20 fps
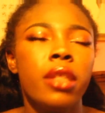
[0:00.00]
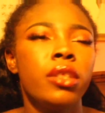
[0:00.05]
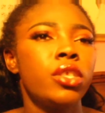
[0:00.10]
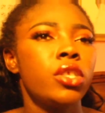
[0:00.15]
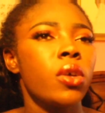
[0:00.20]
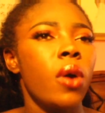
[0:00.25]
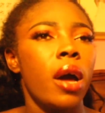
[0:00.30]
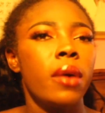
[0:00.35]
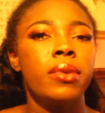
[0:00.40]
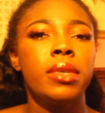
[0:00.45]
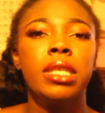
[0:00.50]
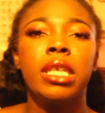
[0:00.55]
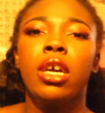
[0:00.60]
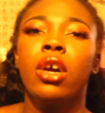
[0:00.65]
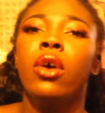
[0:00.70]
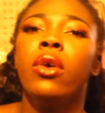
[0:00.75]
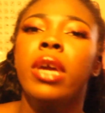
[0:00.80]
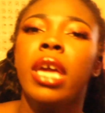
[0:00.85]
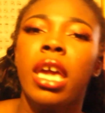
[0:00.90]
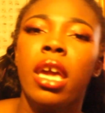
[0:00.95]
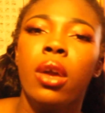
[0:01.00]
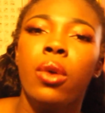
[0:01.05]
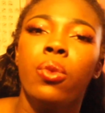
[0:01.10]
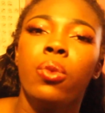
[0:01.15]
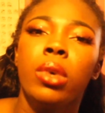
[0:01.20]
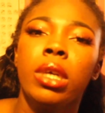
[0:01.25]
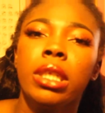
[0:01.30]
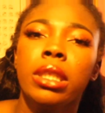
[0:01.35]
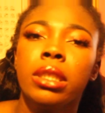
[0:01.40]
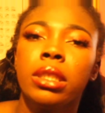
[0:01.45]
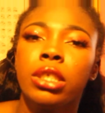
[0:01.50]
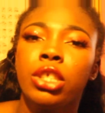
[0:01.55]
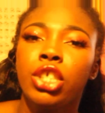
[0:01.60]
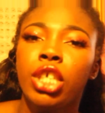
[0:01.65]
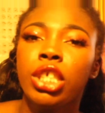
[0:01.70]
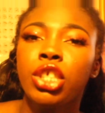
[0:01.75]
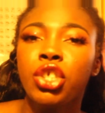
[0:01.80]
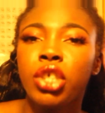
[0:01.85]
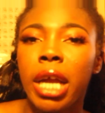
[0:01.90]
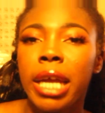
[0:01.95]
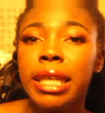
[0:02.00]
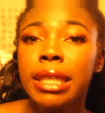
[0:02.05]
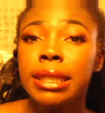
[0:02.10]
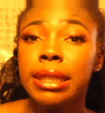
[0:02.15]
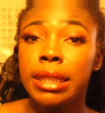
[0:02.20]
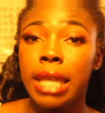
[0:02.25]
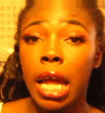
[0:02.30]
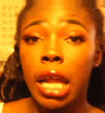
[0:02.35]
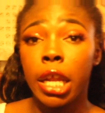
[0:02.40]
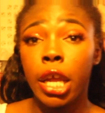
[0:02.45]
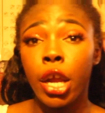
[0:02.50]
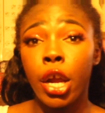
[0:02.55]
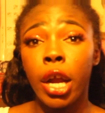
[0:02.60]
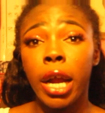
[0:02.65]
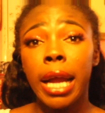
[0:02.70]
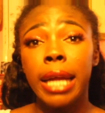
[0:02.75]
And so I was like, okay, we're just trying to stand here